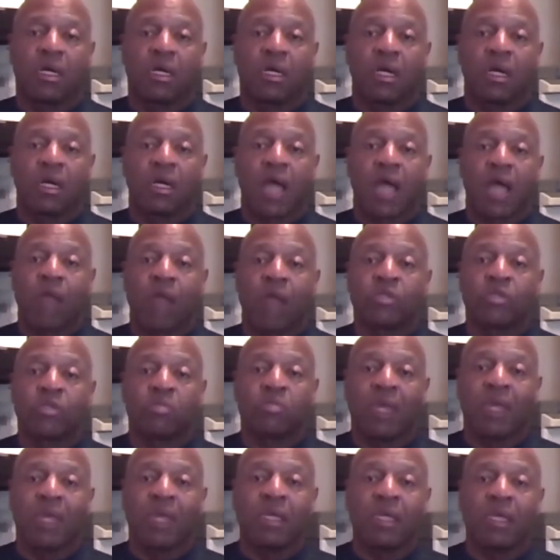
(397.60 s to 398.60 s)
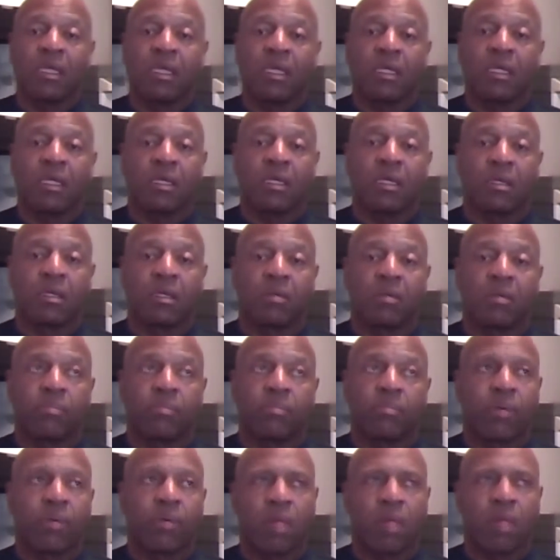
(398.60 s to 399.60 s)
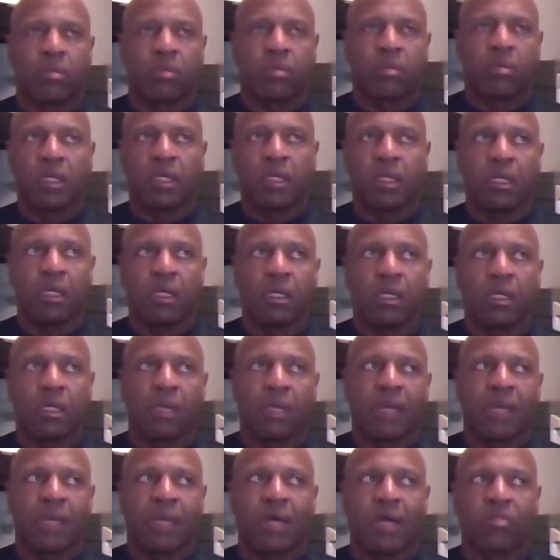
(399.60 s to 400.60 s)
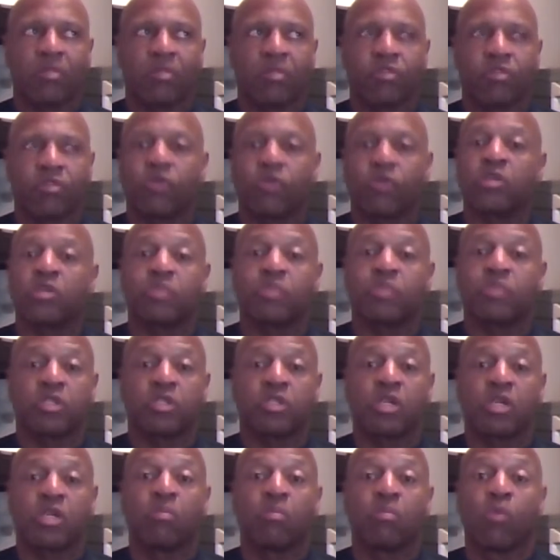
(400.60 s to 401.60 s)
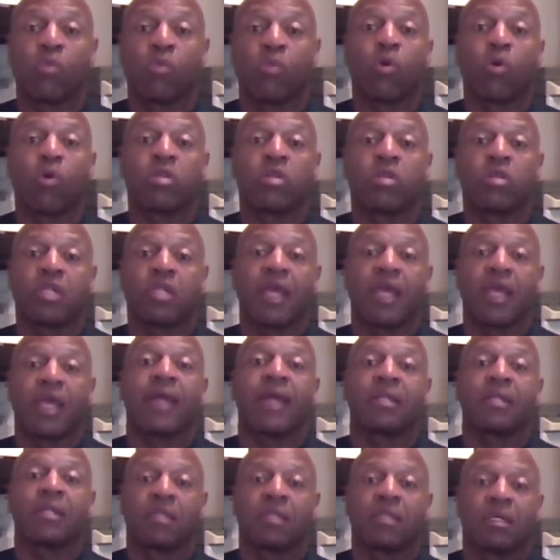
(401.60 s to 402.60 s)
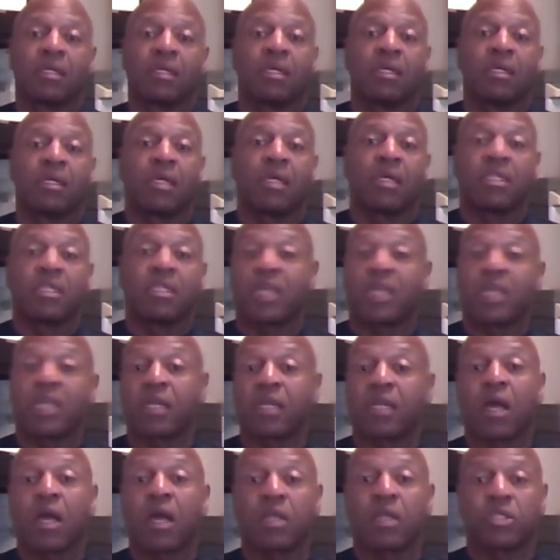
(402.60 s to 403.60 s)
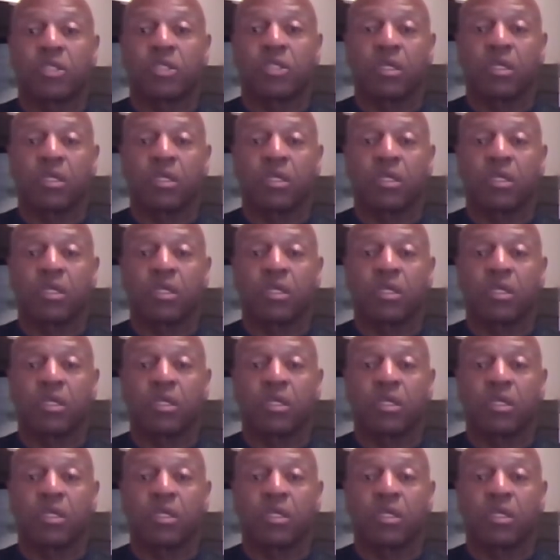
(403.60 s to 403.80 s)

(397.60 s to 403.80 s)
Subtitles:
I was making probably about 30% more than that in technology.